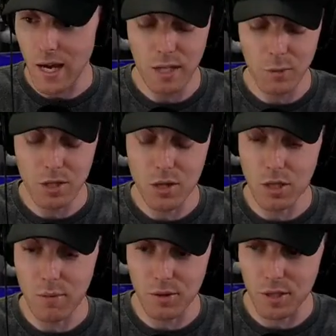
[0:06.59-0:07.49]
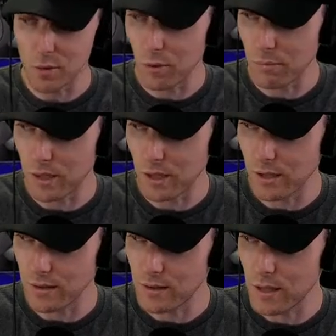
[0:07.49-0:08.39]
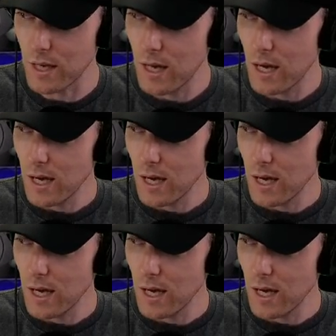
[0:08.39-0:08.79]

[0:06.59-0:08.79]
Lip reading: And I want to talk about this one because